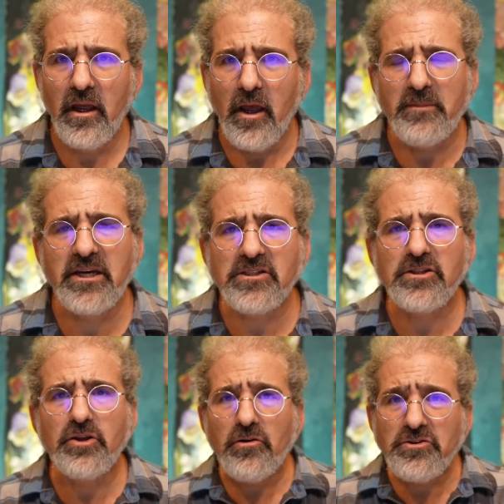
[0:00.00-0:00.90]
Because
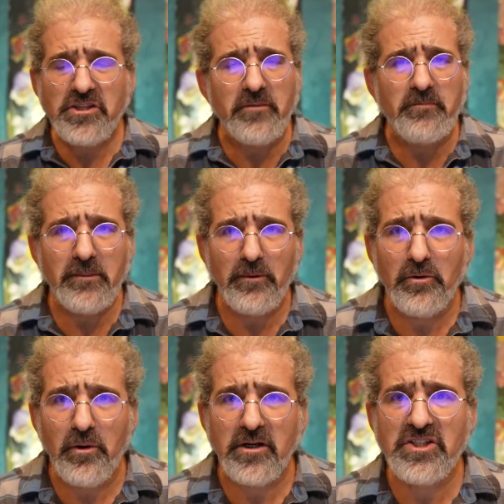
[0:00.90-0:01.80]
those are the people
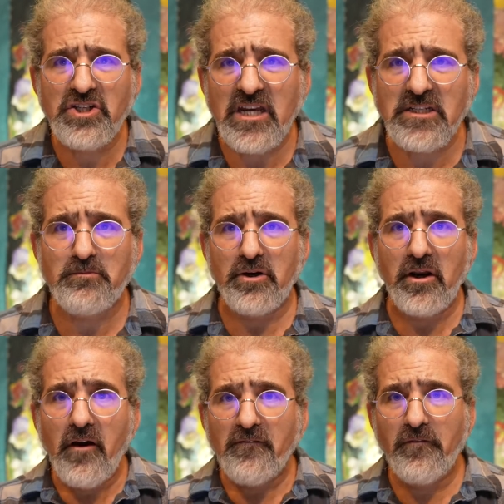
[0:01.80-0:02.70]
who are desperate
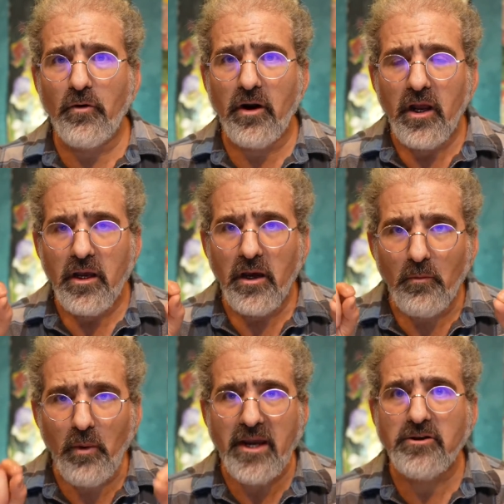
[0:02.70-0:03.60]
for
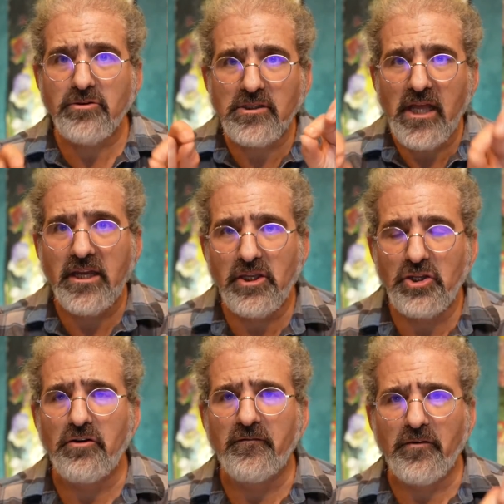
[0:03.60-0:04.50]
writers like
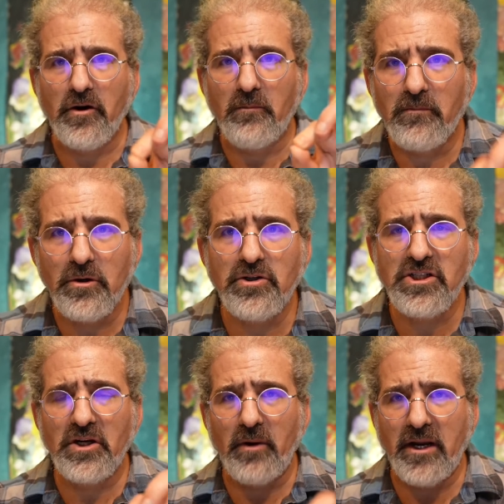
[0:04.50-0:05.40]
you, for
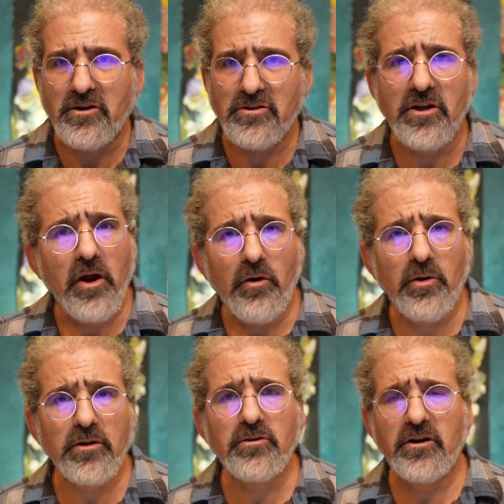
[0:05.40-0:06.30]
emerging writers who
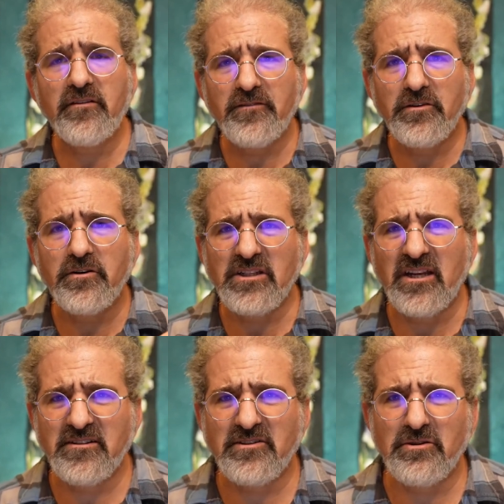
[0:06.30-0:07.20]
are looking for those
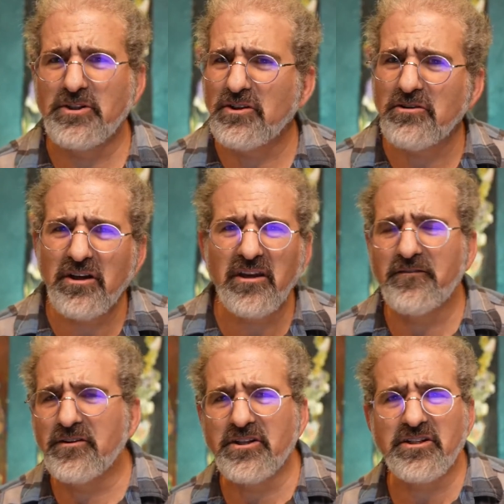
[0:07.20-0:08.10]
kinds of scripts. You're looking
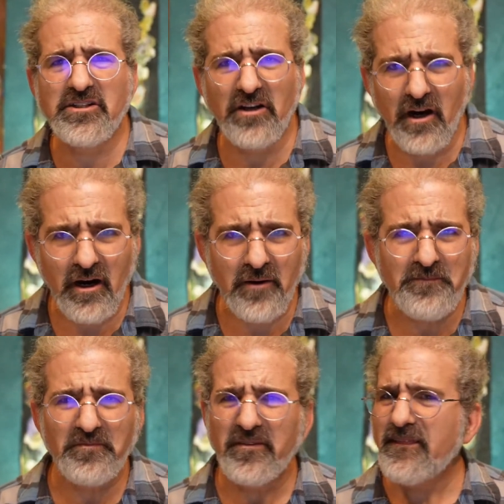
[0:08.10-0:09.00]
for the star
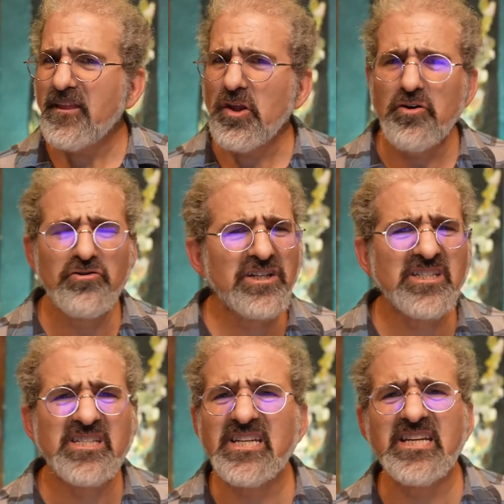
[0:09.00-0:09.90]
who
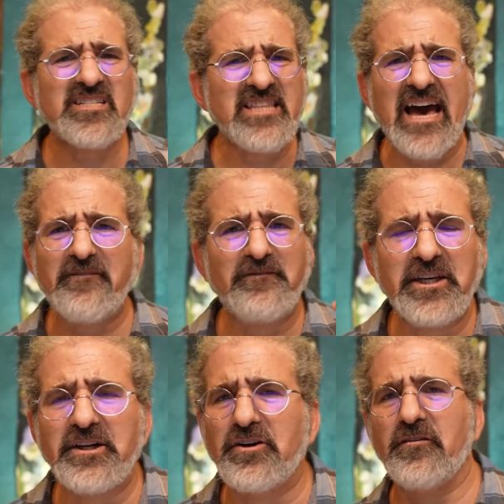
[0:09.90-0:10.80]
just needs that
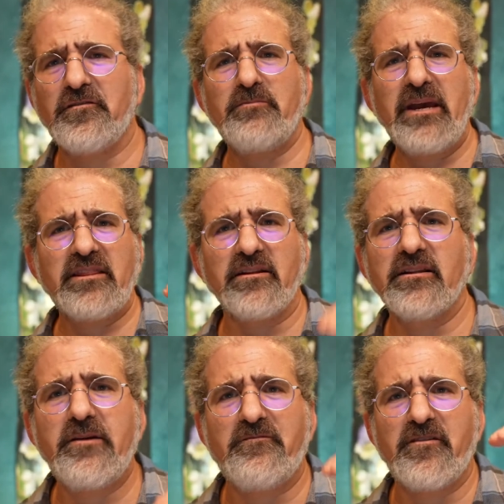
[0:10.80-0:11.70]
vehicle to make the
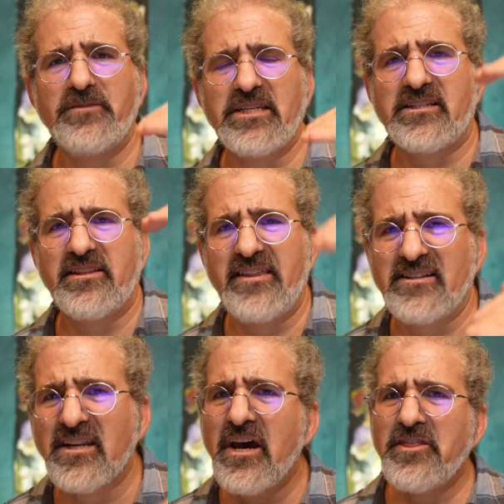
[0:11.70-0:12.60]
leap from this to this.